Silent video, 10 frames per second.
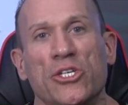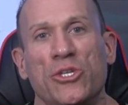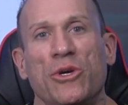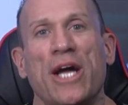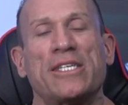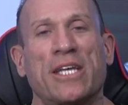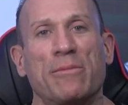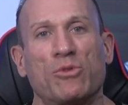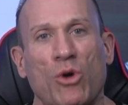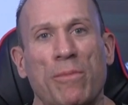so you guys can
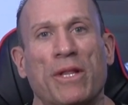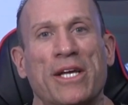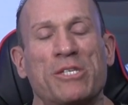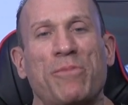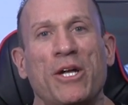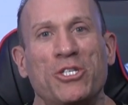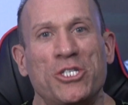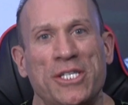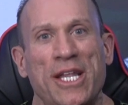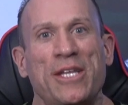absorb it like
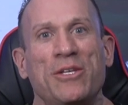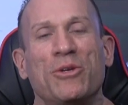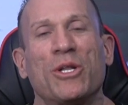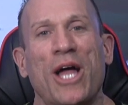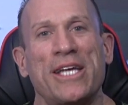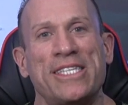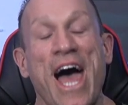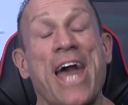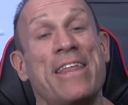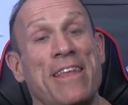sponges and then utilize
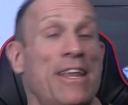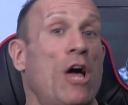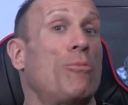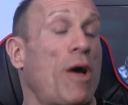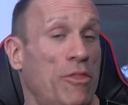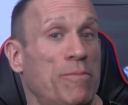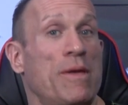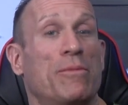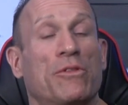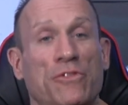that and then help other
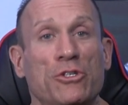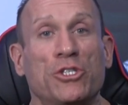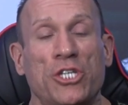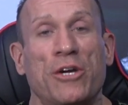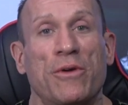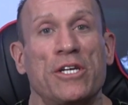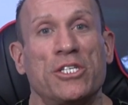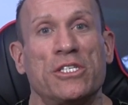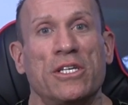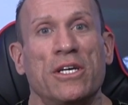people, the future
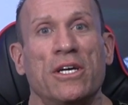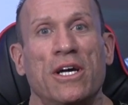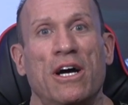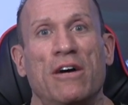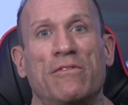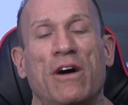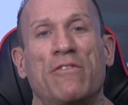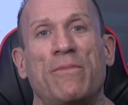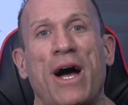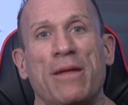generations of,
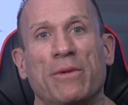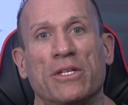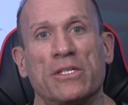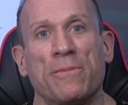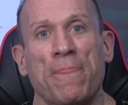of bodybuilders.